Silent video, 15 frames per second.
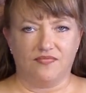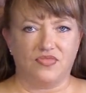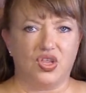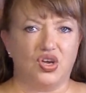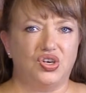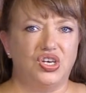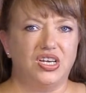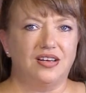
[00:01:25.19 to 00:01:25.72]

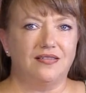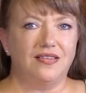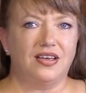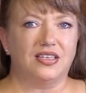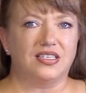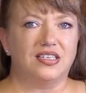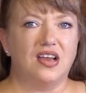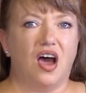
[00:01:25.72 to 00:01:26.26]
The dill
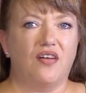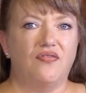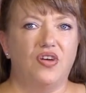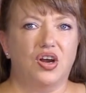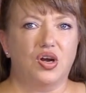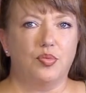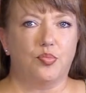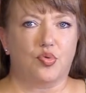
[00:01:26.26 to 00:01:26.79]
is not
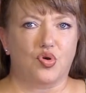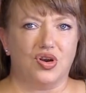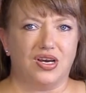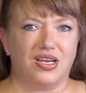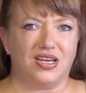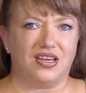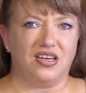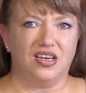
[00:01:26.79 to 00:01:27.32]
very
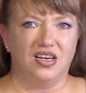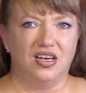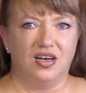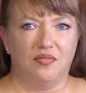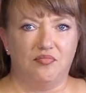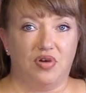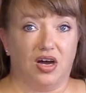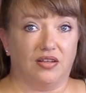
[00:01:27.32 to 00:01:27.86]
pretty,
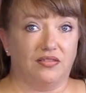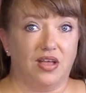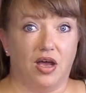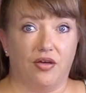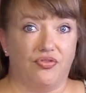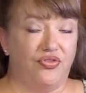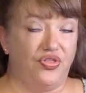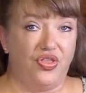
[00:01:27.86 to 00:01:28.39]
but
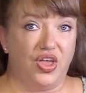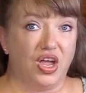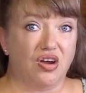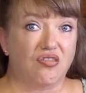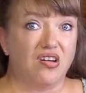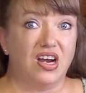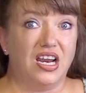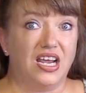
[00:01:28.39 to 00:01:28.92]

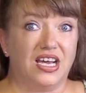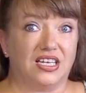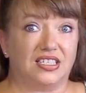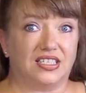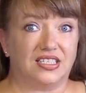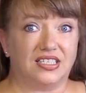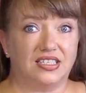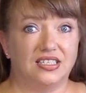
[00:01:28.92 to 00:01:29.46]
there it
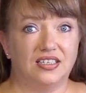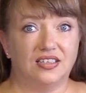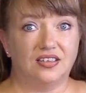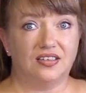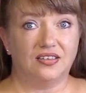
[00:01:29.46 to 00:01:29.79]
is.